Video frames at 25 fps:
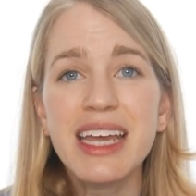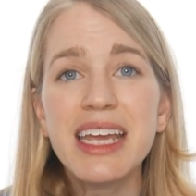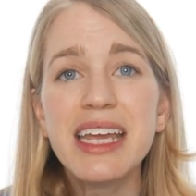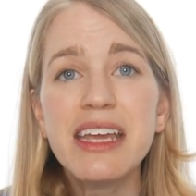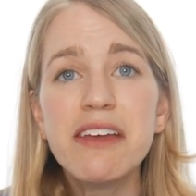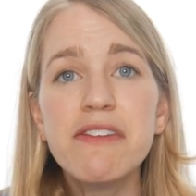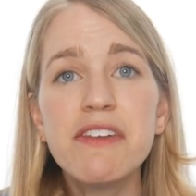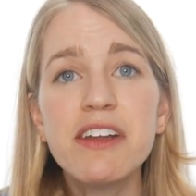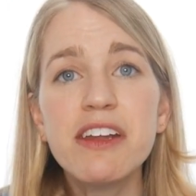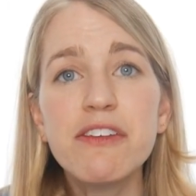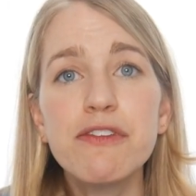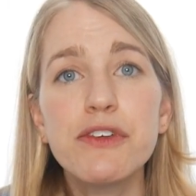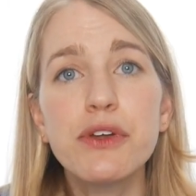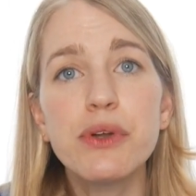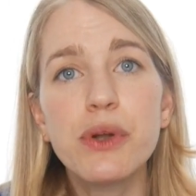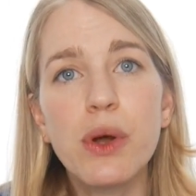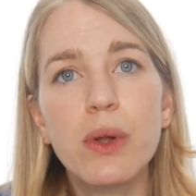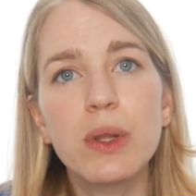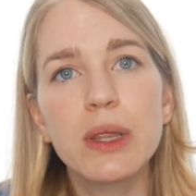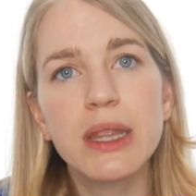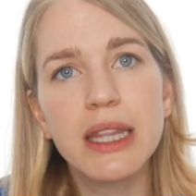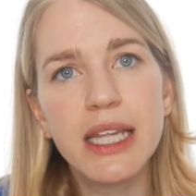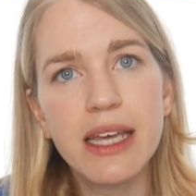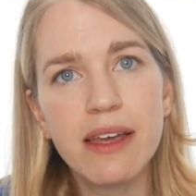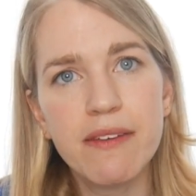Even if you
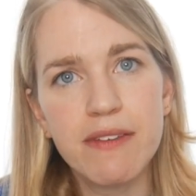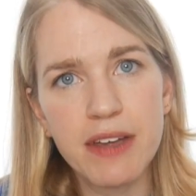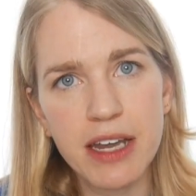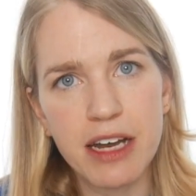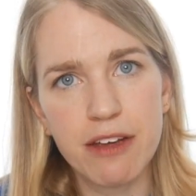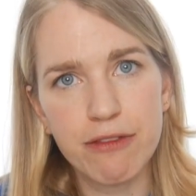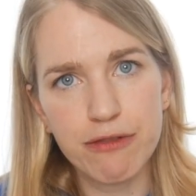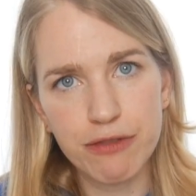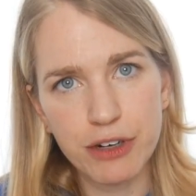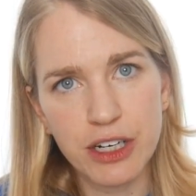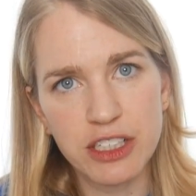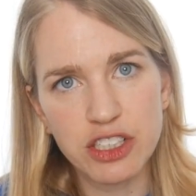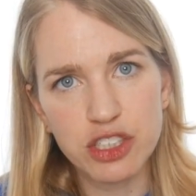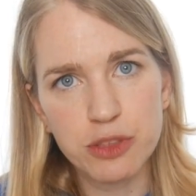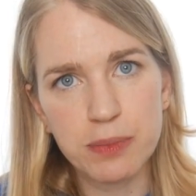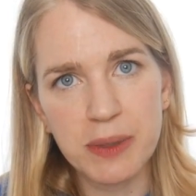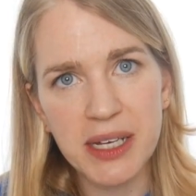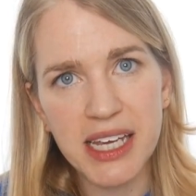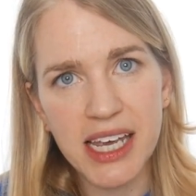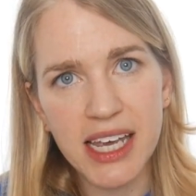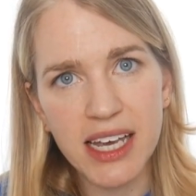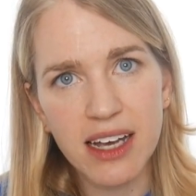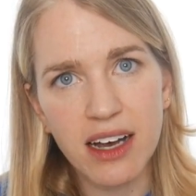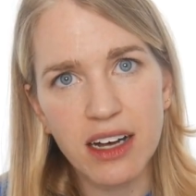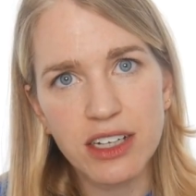don't live in a
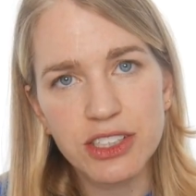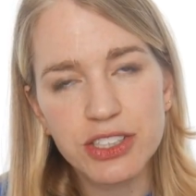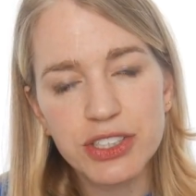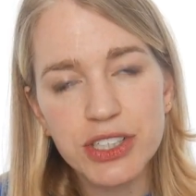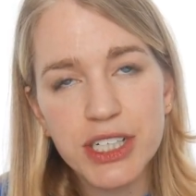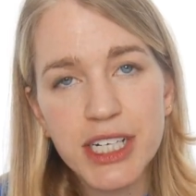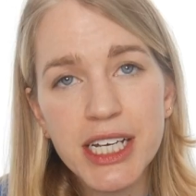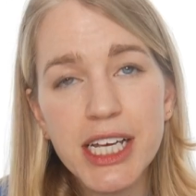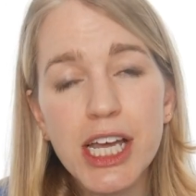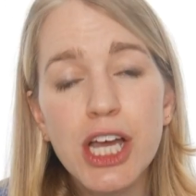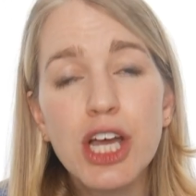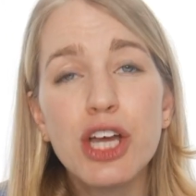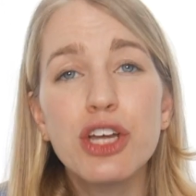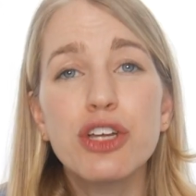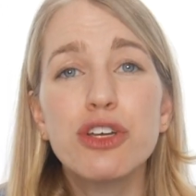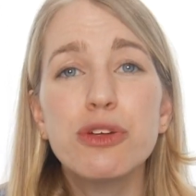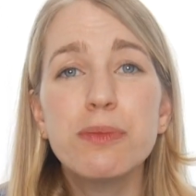French-speaking country,